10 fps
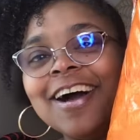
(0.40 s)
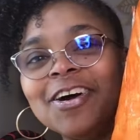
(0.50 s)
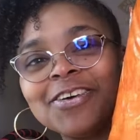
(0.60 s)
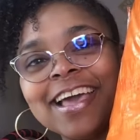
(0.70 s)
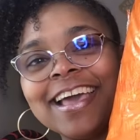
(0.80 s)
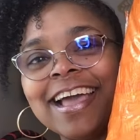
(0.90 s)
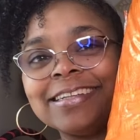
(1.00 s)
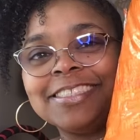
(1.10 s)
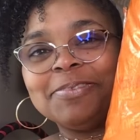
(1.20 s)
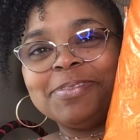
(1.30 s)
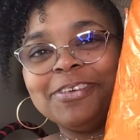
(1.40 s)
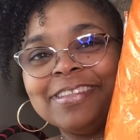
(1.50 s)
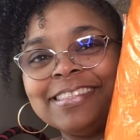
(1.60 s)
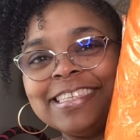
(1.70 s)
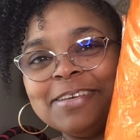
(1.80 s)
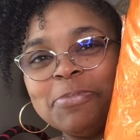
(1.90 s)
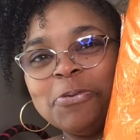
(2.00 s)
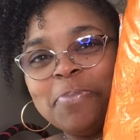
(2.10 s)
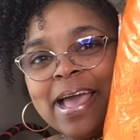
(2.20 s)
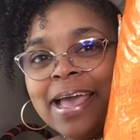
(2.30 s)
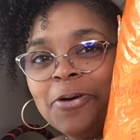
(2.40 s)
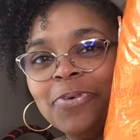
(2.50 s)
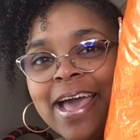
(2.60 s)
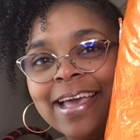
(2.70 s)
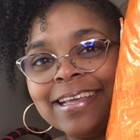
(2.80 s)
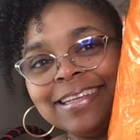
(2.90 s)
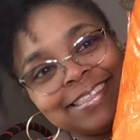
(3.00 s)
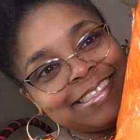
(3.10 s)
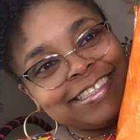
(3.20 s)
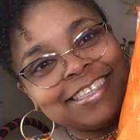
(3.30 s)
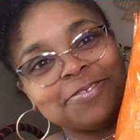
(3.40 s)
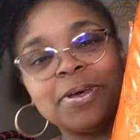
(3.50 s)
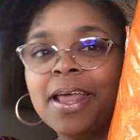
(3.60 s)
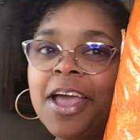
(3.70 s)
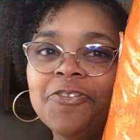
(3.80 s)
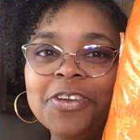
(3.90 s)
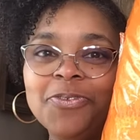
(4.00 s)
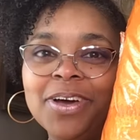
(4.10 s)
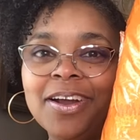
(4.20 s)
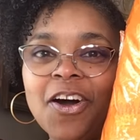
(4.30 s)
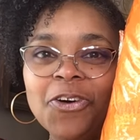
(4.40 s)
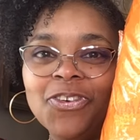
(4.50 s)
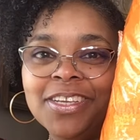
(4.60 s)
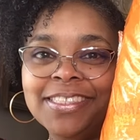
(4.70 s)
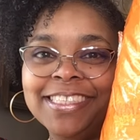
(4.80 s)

Okay, I jumped on the Temu bandwagon. Isn't this what everyone always